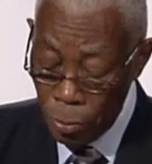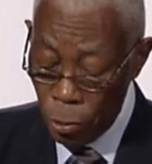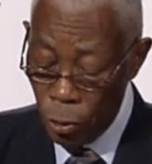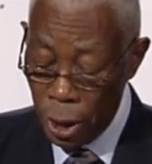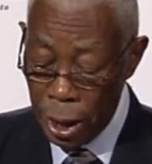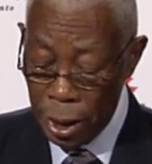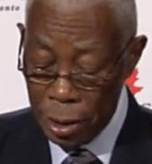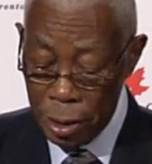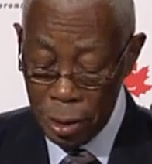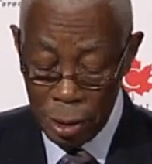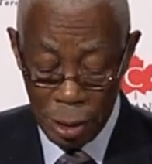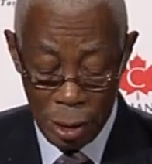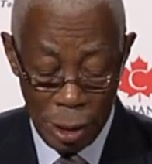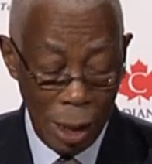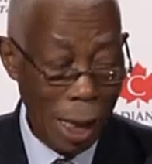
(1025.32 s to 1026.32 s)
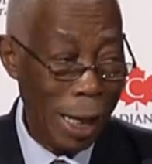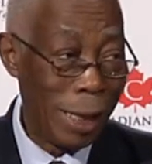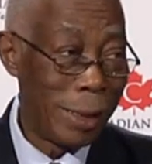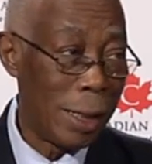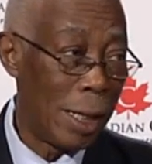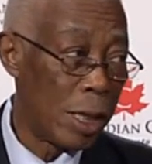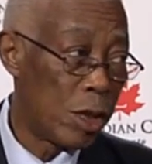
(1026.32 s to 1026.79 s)
rate
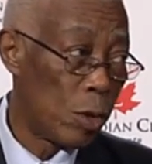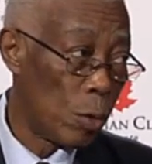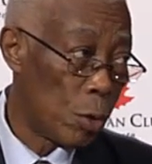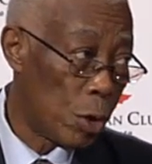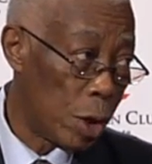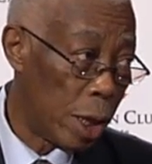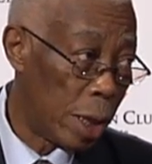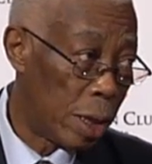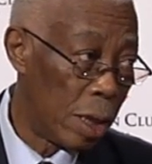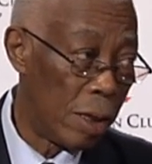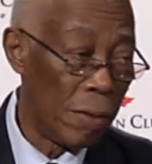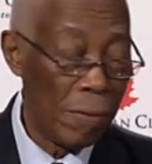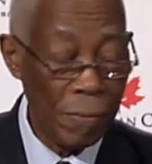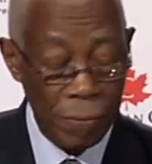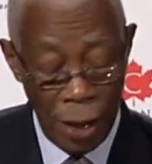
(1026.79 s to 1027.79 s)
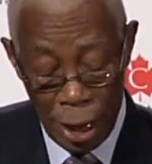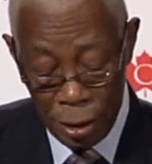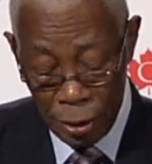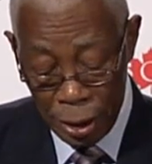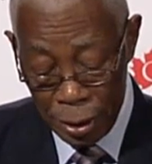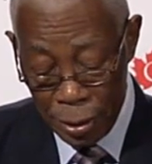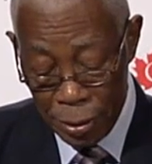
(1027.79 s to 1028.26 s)
and associated
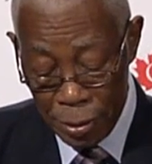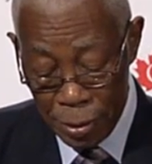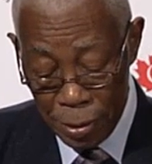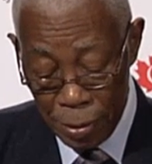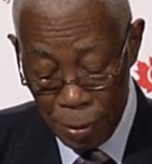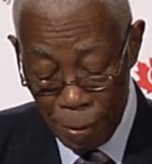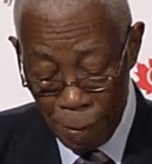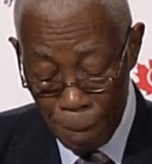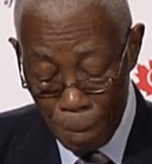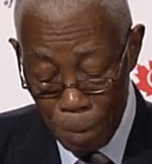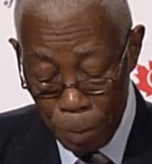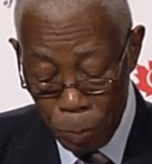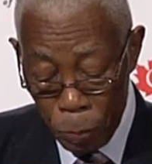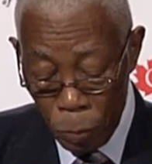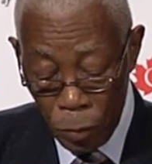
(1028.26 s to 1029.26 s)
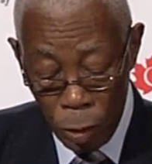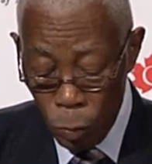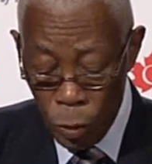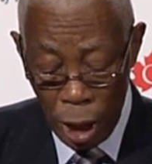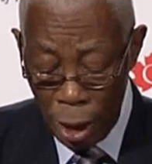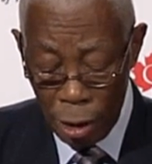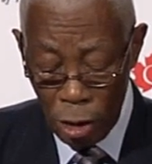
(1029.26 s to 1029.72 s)
violence.
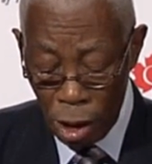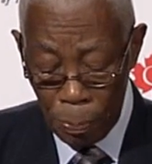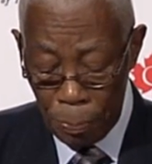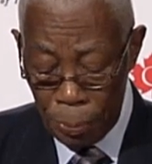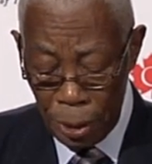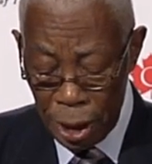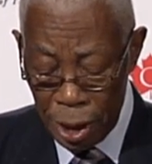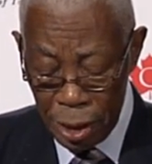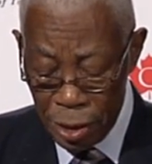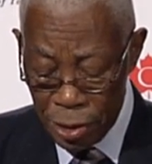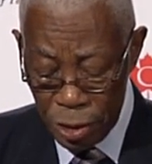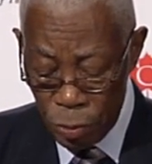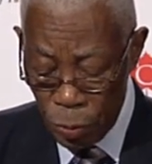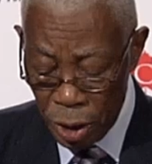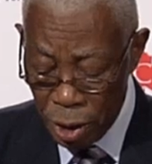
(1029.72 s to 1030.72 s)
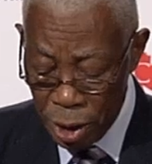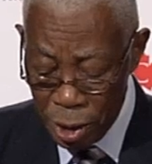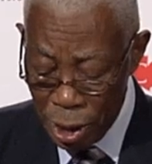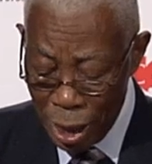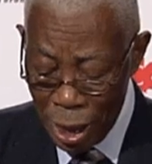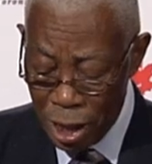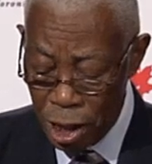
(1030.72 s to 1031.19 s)
We are not pleased with this
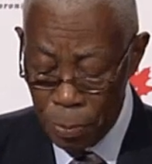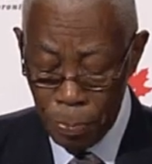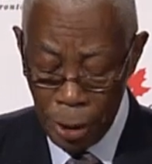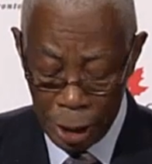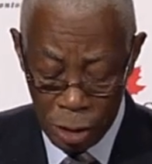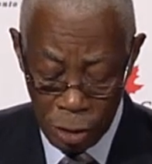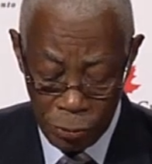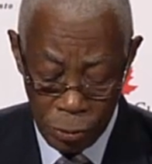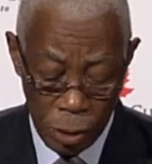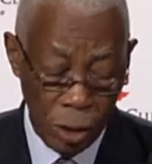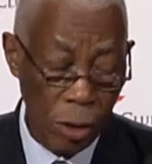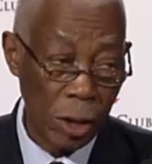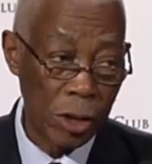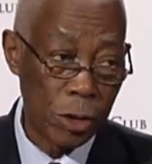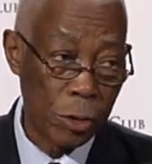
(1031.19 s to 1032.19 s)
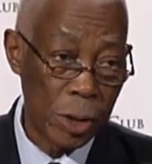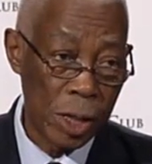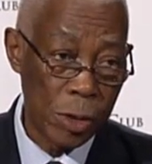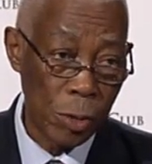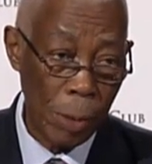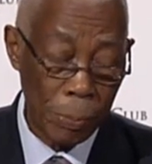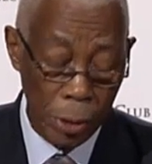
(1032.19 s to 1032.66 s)
aspect of our country's
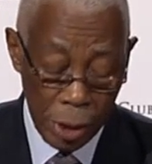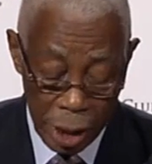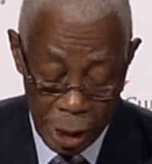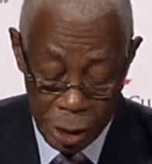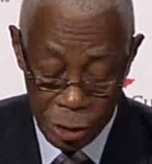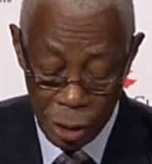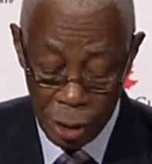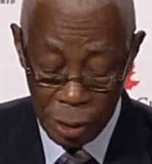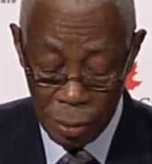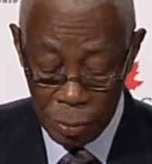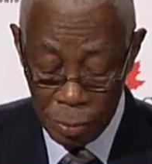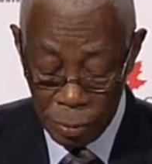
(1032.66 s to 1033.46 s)
reputation,